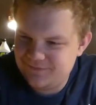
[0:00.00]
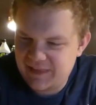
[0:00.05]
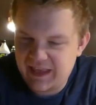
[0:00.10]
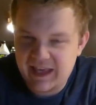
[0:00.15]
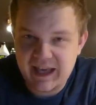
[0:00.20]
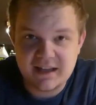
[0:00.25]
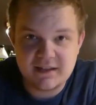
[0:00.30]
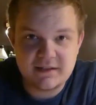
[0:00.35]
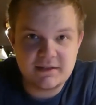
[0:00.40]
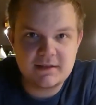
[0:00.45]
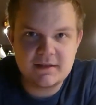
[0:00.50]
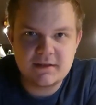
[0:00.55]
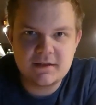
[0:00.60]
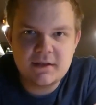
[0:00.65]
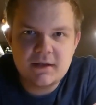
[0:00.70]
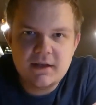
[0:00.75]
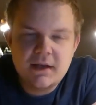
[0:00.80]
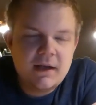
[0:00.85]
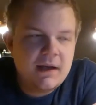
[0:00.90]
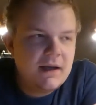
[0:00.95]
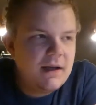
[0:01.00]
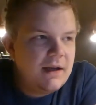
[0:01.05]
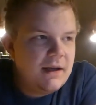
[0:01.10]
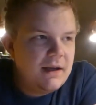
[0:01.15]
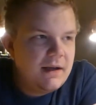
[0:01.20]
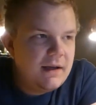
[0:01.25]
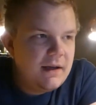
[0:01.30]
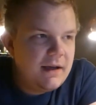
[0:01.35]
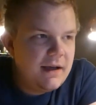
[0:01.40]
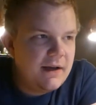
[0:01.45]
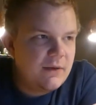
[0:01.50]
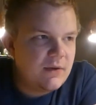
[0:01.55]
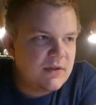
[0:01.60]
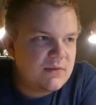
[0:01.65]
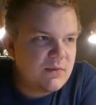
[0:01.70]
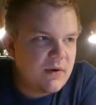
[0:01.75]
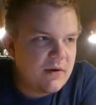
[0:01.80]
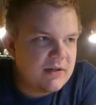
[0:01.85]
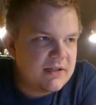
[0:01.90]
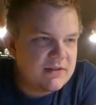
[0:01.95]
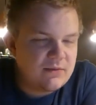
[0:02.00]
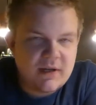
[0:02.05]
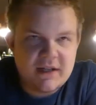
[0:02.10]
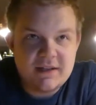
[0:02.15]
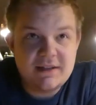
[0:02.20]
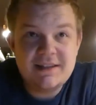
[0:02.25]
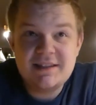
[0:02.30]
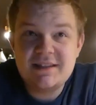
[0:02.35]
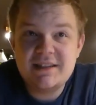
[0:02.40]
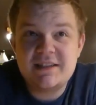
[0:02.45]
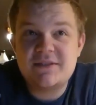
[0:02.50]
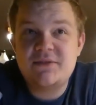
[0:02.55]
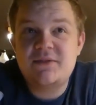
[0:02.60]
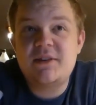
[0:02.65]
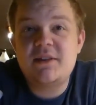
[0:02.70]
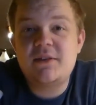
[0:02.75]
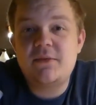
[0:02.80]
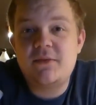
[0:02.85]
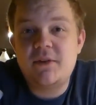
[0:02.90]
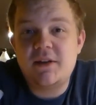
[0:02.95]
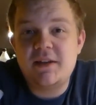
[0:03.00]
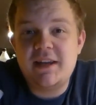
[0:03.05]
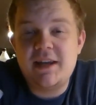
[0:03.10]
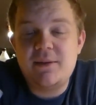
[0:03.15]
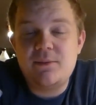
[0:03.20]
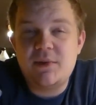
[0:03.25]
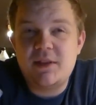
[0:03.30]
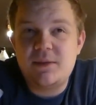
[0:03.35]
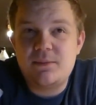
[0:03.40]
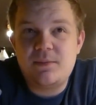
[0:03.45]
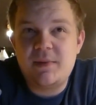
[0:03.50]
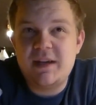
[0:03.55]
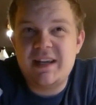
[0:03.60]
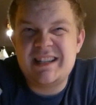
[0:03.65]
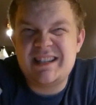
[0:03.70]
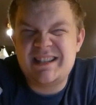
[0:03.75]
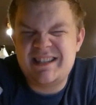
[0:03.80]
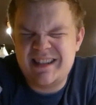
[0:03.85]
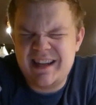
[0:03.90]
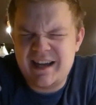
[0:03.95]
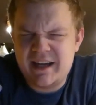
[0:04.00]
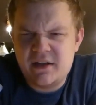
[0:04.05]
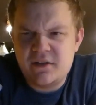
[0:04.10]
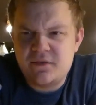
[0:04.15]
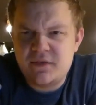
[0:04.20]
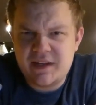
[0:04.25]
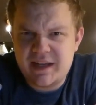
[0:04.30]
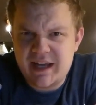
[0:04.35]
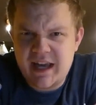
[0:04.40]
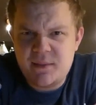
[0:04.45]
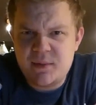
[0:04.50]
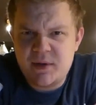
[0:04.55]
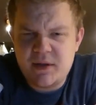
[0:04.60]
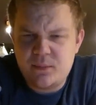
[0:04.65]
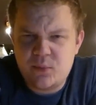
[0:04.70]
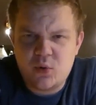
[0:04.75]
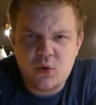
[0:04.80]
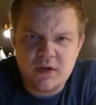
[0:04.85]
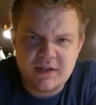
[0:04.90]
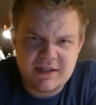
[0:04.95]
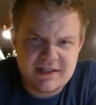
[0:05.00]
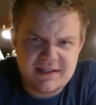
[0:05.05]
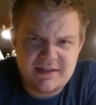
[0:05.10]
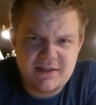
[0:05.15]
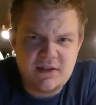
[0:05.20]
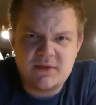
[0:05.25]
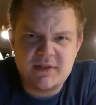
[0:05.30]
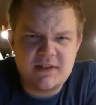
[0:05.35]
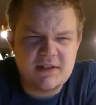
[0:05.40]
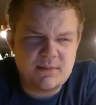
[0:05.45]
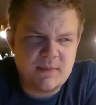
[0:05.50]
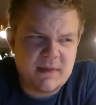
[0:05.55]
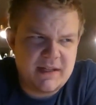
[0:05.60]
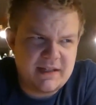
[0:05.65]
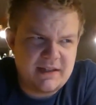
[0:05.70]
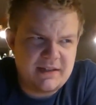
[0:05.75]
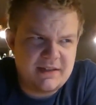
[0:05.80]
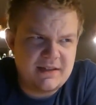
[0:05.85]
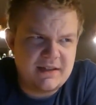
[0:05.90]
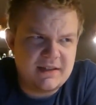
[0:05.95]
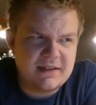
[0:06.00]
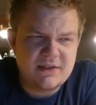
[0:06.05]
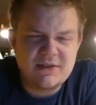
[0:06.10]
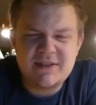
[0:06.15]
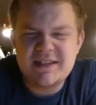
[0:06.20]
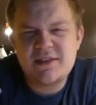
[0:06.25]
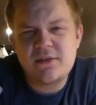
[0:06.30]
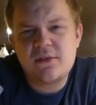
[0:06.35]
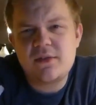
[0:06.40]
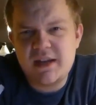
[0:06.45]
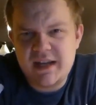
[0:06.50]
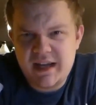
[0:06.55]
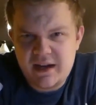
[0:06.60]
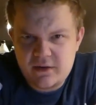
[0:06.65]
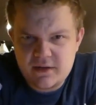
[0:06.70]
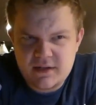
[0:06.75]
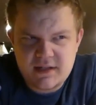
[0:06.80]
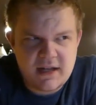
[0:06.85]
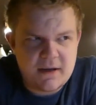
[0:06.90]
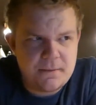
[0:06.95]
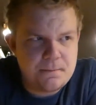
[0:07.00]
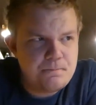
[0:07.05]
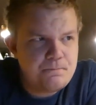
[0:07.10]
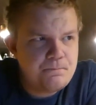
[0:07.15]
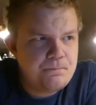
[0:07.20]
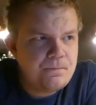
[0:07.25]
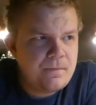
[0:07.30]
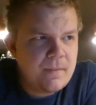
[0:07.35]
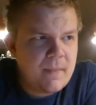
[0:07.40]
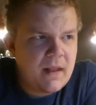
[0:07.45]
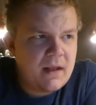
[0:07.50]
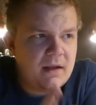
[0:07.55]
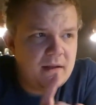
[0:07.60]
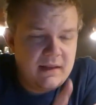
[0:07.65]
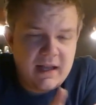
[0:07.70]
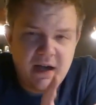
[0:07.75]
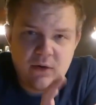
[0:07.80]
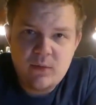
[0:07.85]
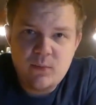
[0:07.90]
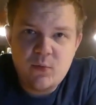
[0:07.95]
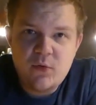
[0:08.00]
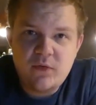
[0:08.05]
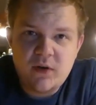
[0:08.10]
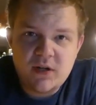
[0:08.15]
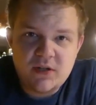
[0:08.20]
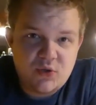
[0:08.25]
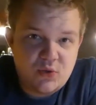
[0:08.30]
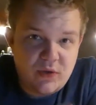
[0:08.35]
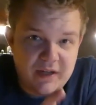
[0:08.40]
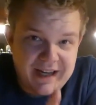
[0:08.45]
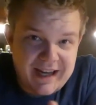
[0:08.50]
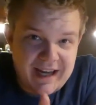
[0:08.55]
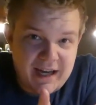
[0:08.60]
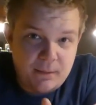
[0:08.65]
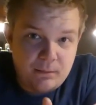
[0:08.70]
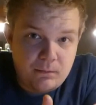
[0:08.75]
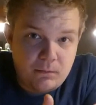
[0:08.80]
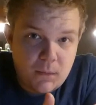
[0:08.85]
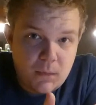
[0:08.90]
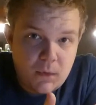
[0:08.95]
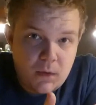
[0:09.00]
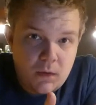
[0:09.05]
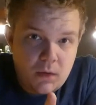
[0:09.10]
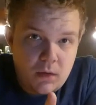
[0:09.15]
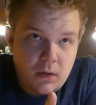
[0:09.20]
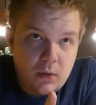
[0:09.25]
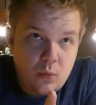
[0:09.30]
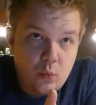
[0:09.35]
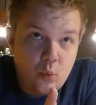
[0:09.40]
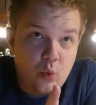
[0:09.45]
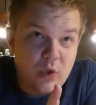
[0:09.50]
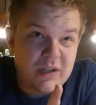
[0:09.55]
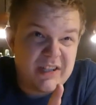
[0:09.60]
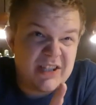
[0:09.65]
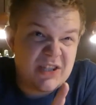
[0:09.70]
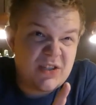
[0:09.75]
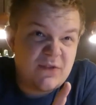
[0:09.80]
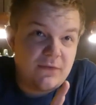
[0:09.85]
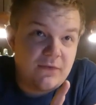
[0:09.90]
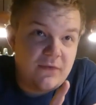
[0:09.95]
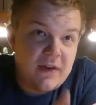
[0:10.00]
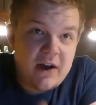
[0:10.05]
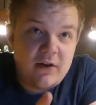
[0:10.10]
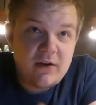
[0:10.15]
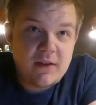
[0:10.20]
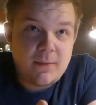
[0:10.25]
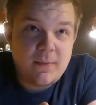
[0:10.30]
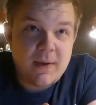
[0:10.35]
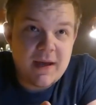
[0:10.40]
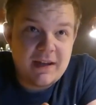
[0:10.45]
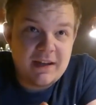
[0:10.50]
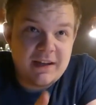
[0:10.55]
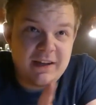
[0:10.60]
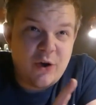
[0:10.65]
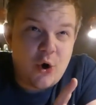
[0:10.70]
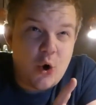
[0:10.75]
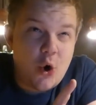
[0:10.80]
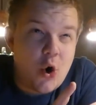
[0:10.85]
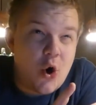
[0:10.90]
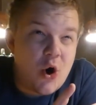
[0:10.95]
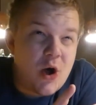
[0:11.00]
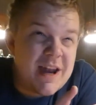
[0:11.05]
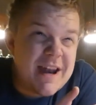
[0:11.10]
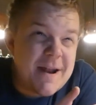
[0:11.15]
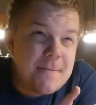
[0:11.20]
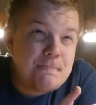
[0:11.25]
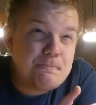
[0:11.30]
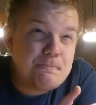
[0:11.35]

Cats. Anyways, where was it? Right? It's a really fun game, but the baseline of the game and the points and stuff doesn't make any sense. So it's a 3 out of 10. Now we move on to a game which is very dependent on